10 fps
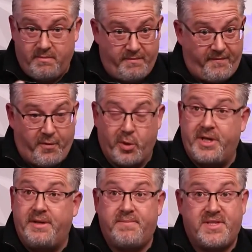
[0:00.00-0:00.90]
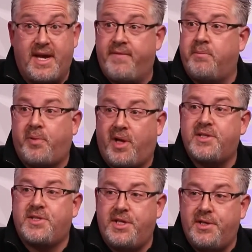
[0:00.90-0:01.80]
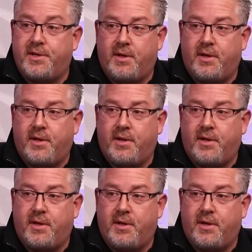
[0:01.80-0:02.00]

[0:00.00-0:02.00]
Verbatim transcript: 47 plus year,